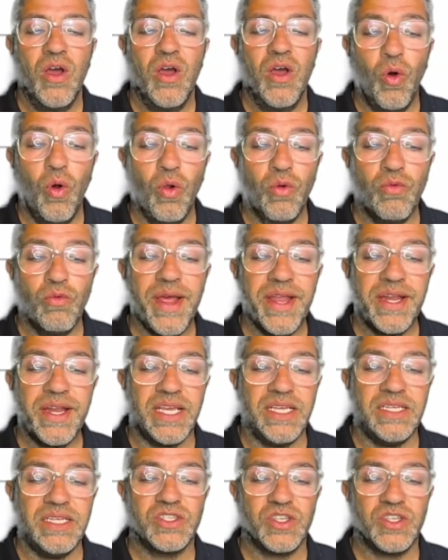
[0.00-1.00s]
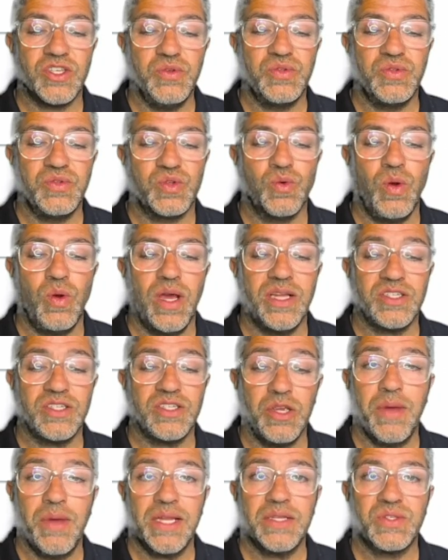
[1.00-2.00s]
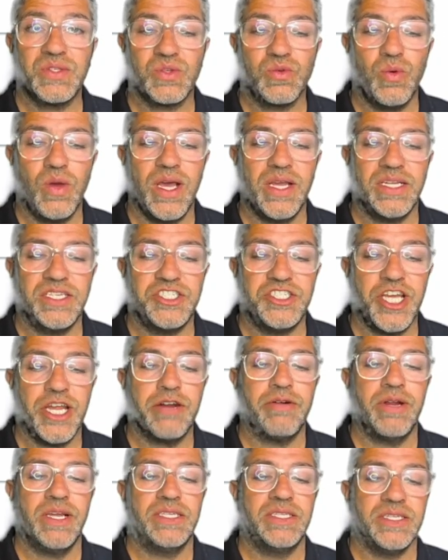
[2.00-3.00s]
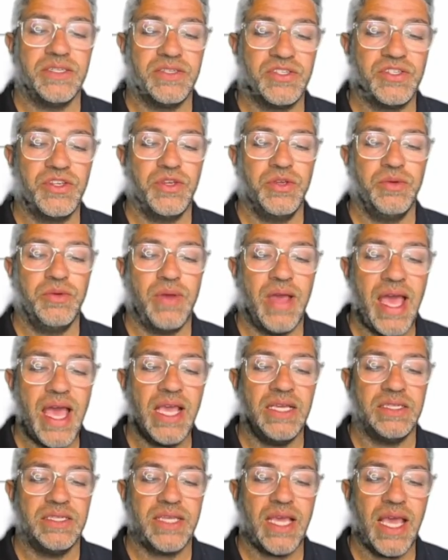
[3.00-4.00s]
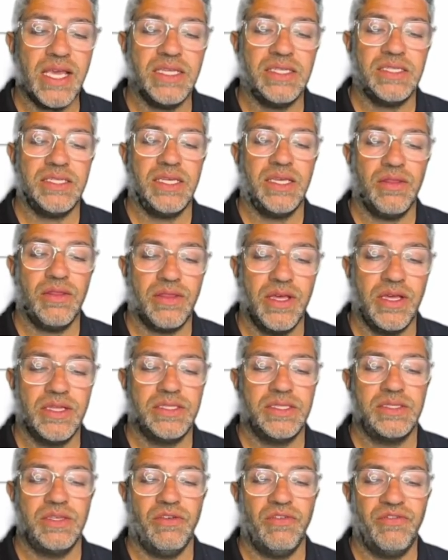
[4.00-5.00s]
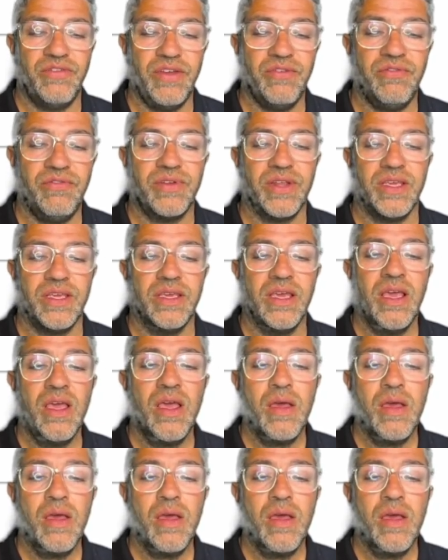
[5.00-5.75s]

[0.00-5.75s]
Already 2n squared is generating 2, 8, 18, 32, 50.